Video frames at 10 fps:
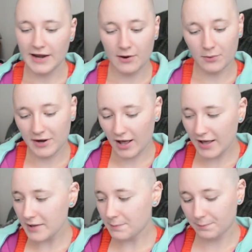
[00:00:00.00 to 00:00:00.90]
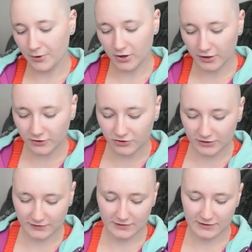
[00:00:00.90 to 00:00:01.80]
Now when I
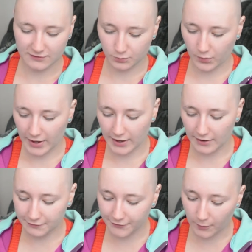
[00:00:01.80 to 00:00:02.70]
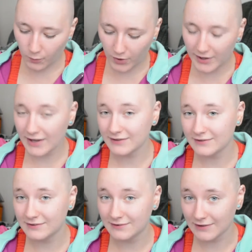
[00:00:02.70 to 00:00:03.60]
purchased this wig, from what I
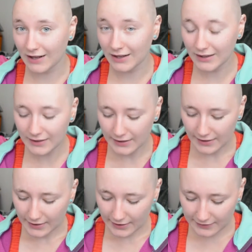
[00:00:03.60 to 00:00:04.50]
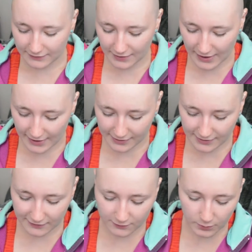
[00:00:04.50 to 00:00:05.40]
saw is that
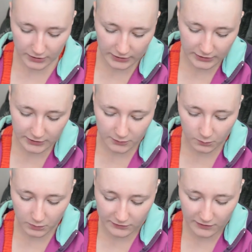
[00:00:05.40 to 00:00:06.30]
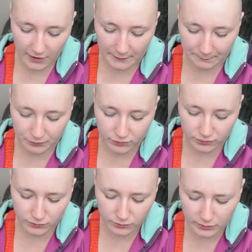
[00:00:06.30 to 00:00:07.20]
this one here was on
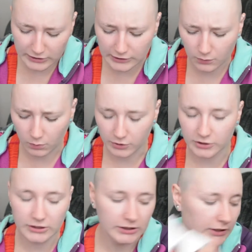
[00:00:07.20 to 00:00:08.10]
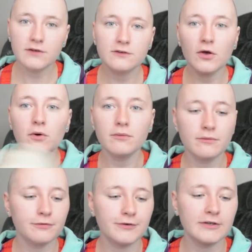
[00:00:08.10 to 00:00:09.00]
pre-order. So
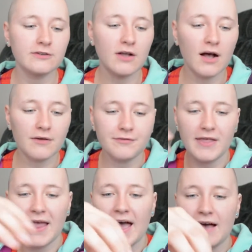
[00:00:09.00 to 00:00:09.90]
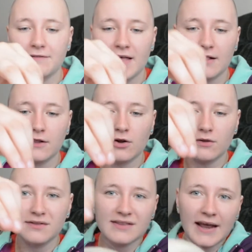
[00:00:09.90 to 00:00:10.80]
first off, they have that
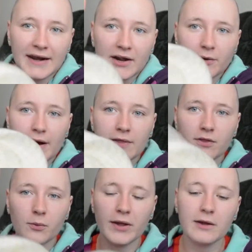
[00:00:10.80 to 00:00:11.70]
little netting around the